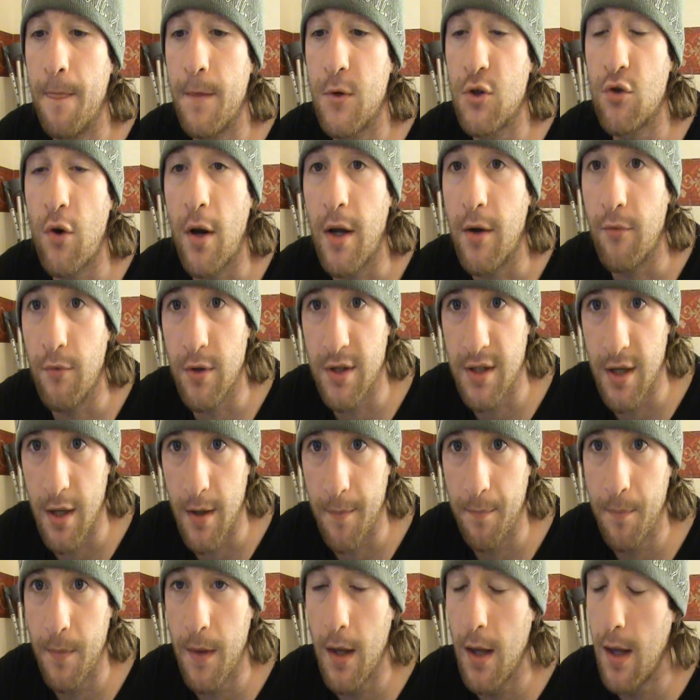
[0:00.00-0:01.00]
strike and
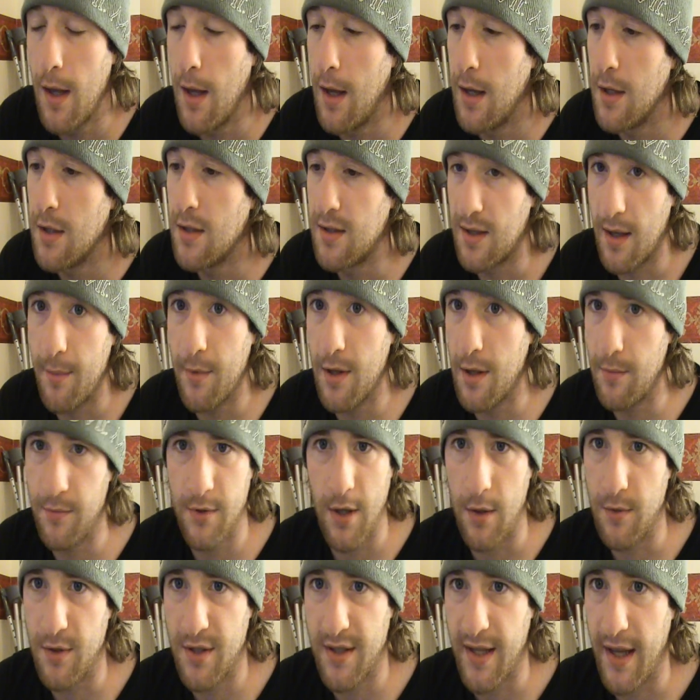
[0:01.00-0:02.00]
return. Some of them
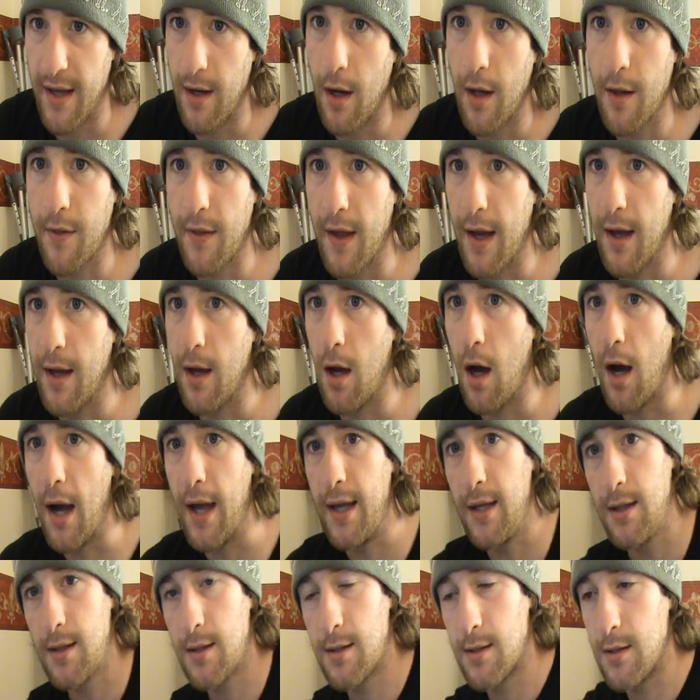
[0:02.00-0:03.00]
don't stay like that.
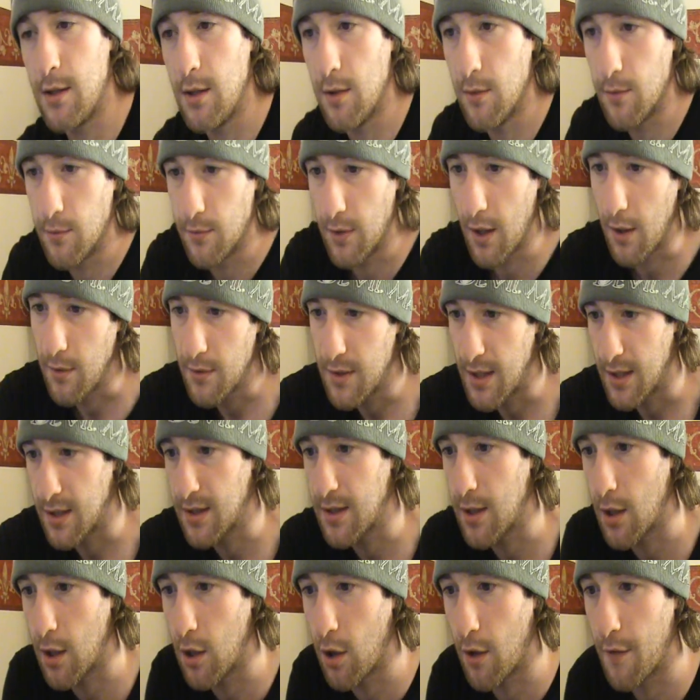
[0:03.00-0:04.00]
You'll notice
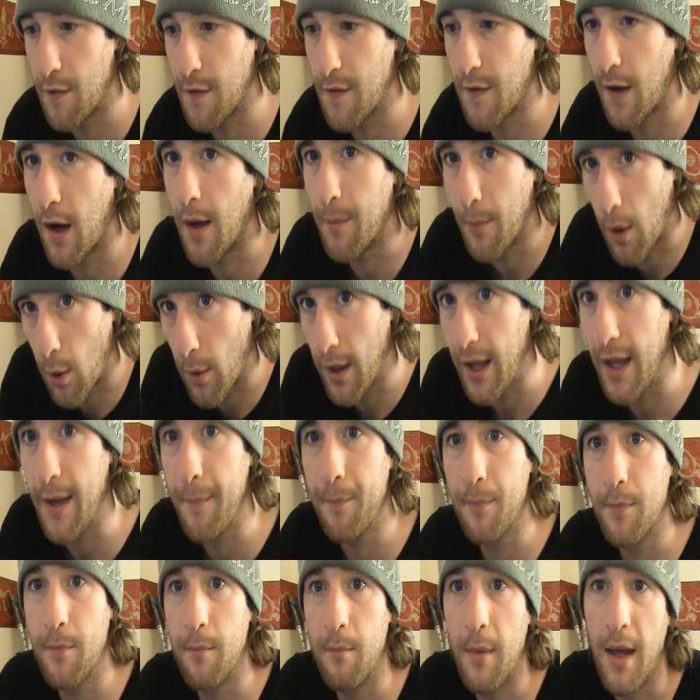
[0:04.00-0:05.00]
that a lot of the time I'll
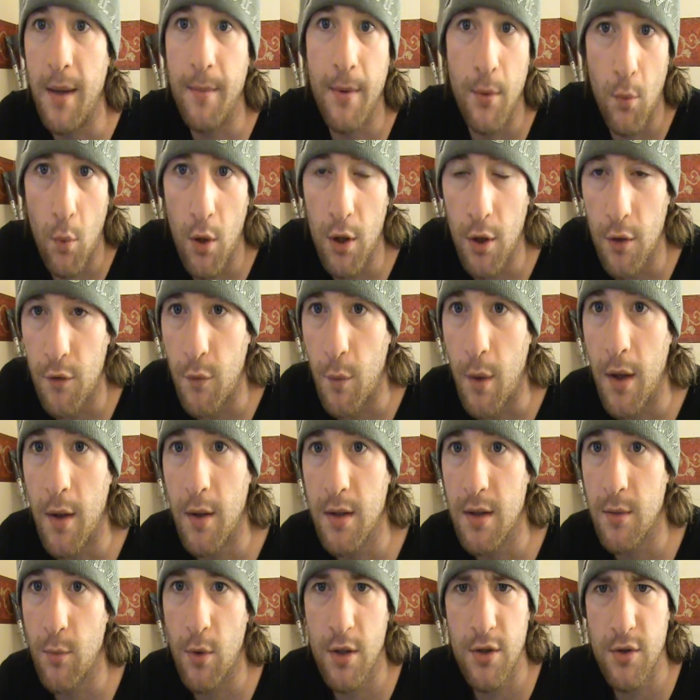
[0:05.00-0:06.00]
hit maybe once
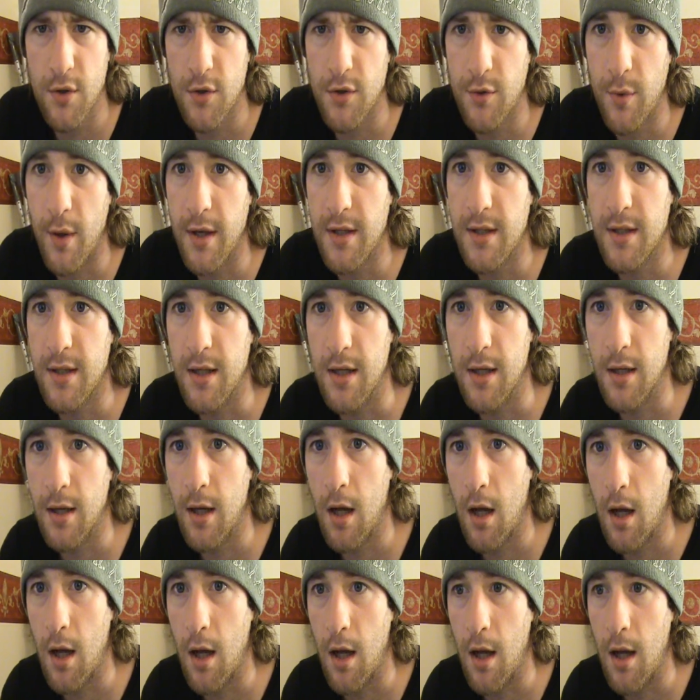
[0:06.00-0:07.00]
or twice in
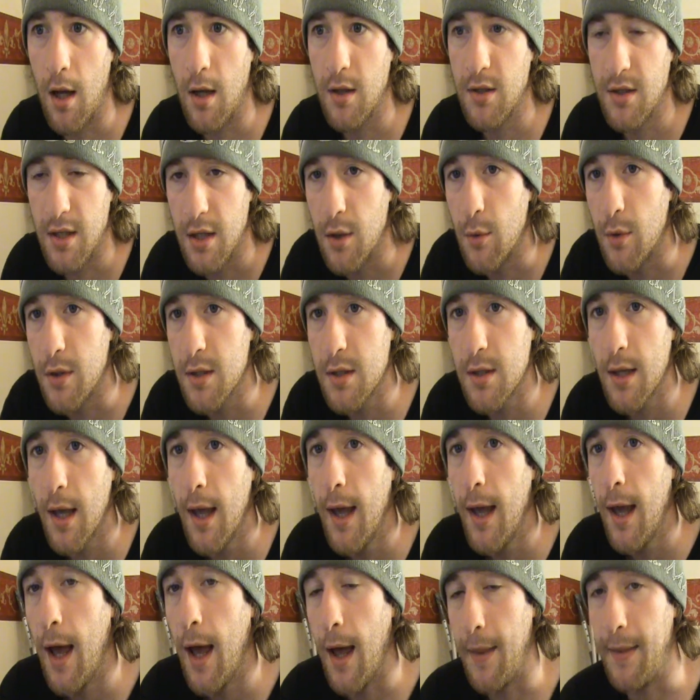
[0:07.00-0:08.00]
a sequence,
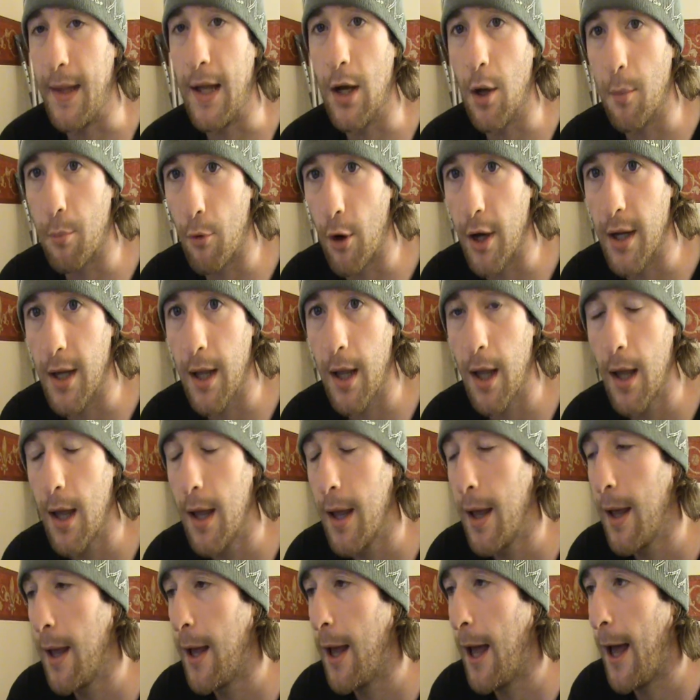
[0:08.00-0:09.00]
and then I'll break.
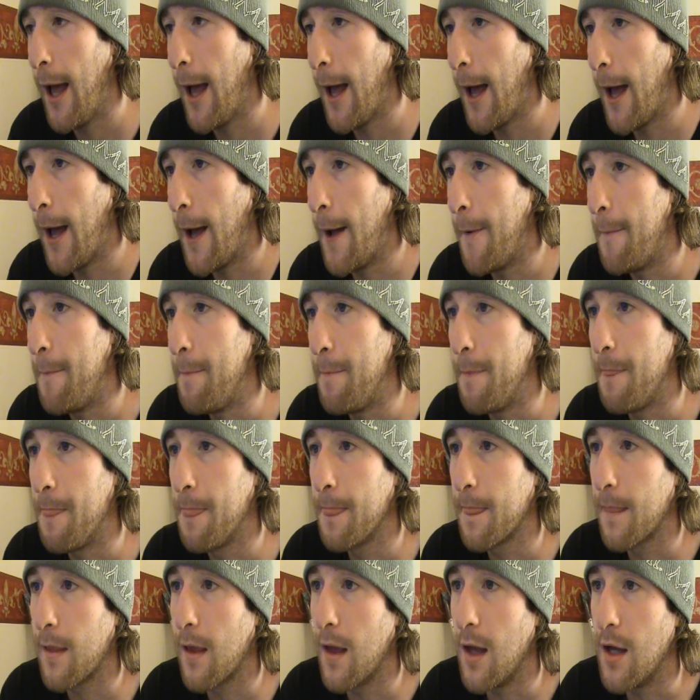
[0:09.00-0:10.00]

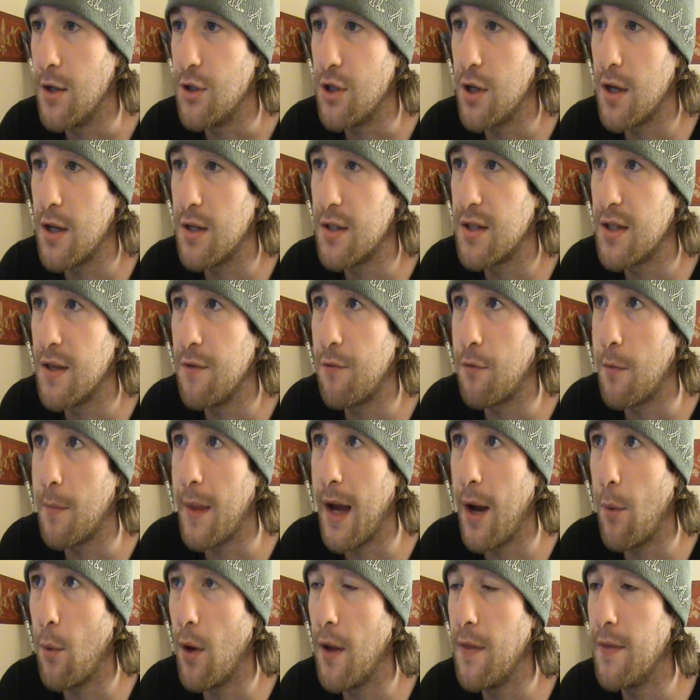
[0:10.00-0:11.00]
As you can see from
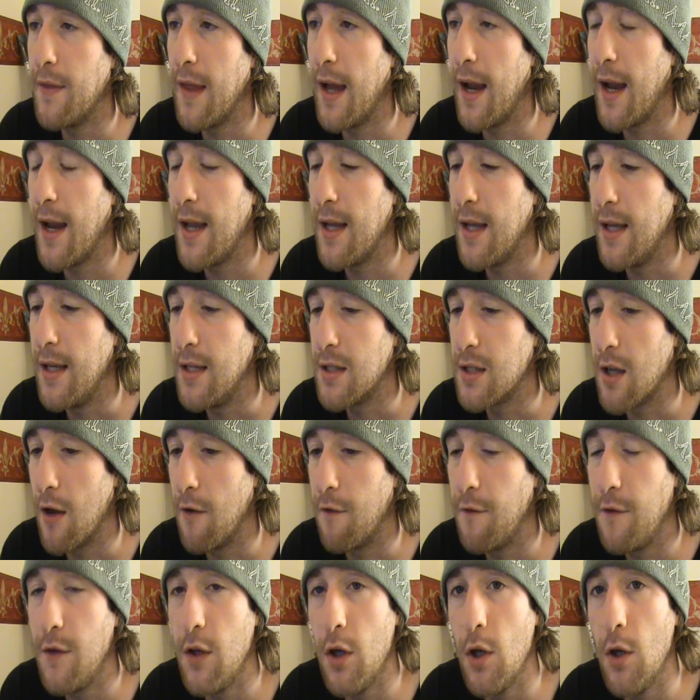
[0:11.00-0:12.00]
that one, there is a
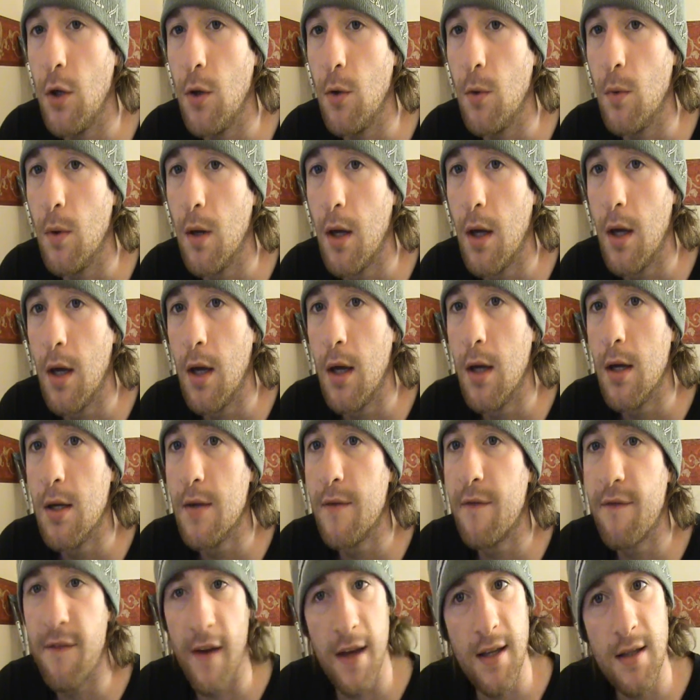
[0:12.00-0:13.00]
few
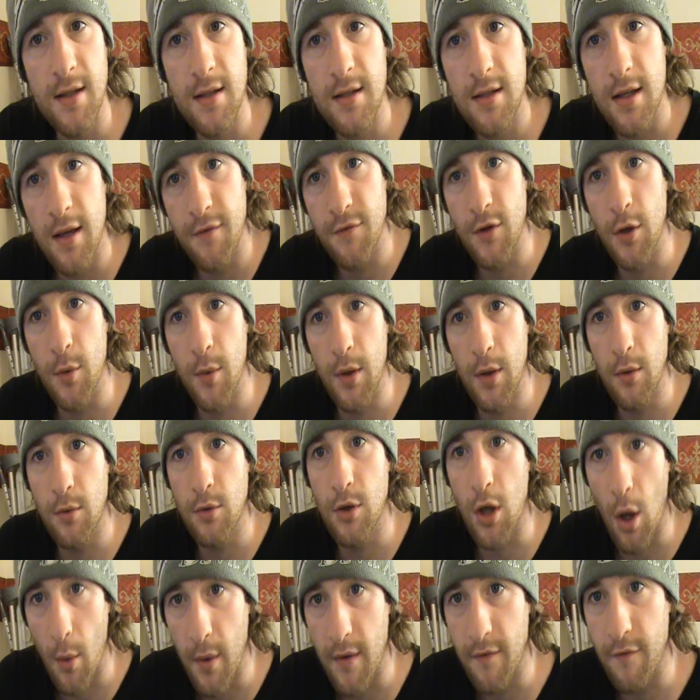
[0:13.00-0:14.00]
feints, if you will,
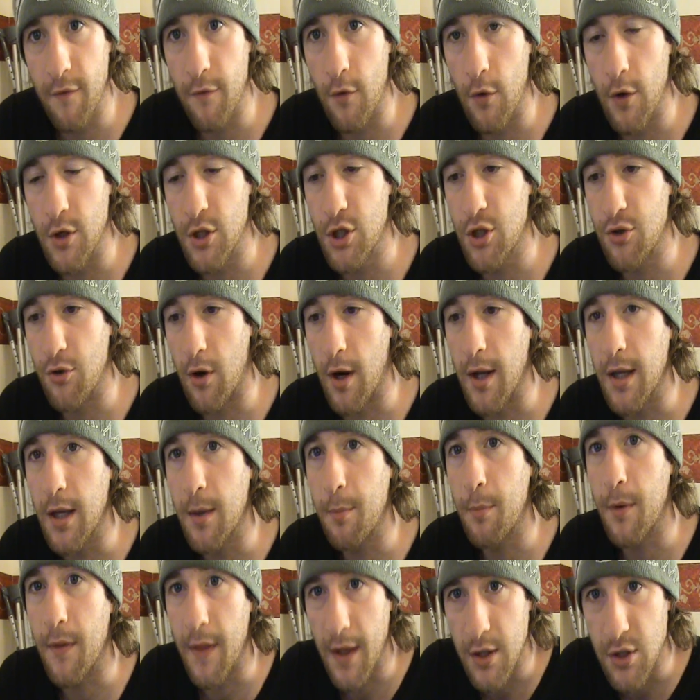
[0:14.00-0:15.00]
going for a strike,
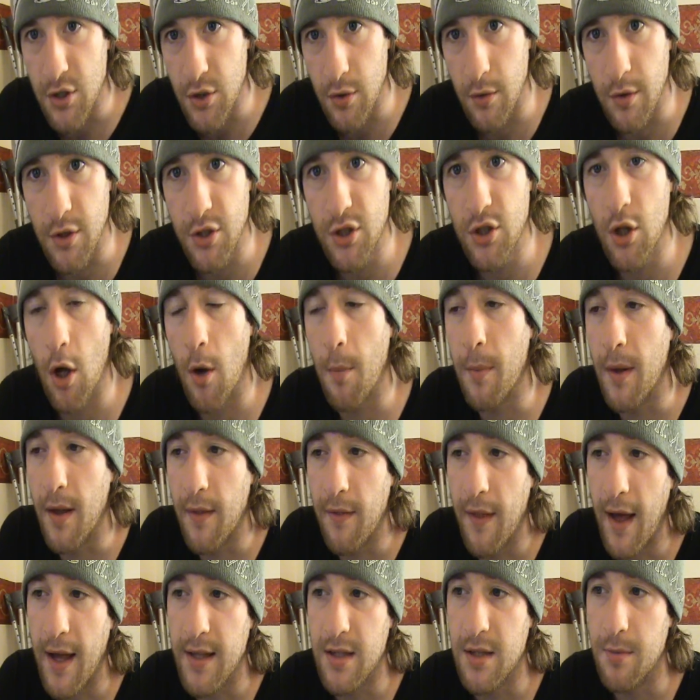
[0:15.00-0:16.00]
but then sort of stopping.
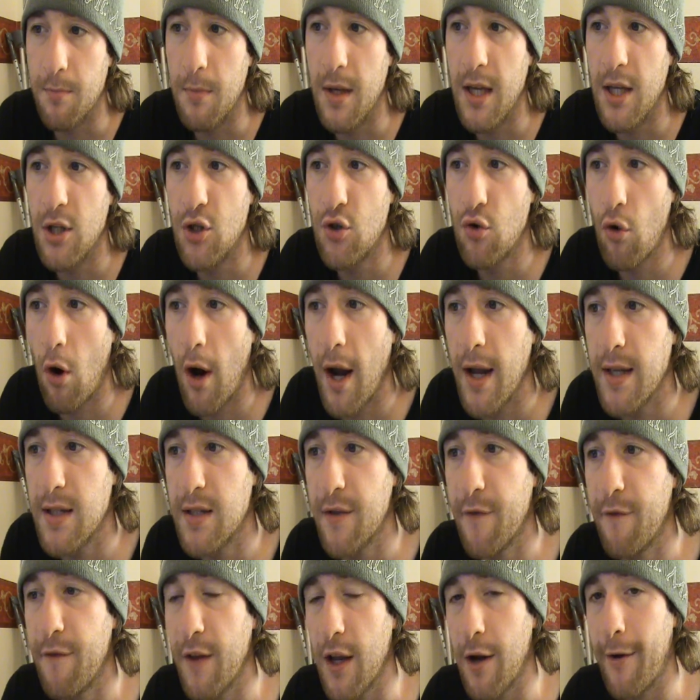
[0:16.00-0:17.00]
That's me trying
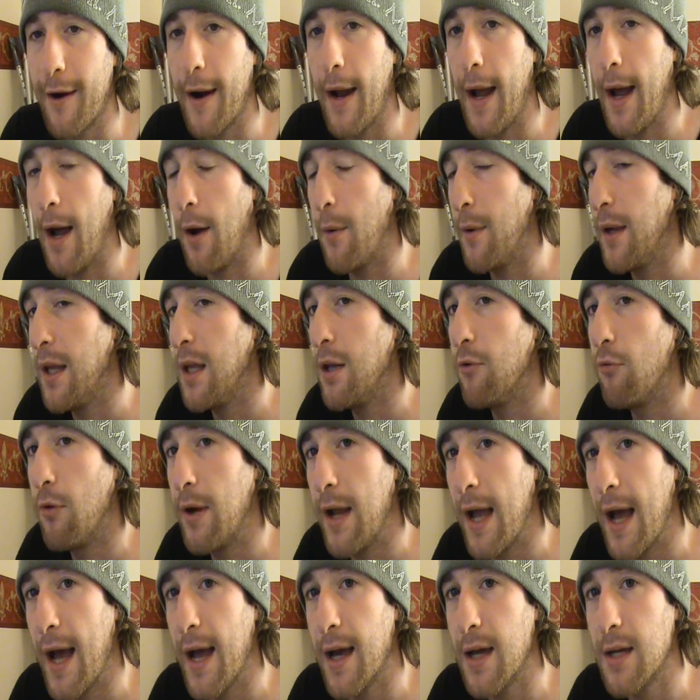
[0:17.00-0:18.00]
to figure out how he
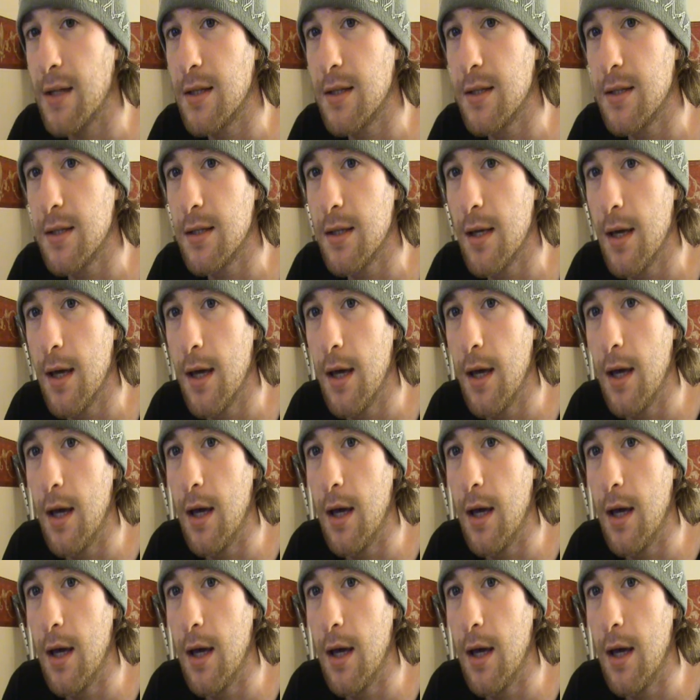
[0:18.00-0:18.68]
reacts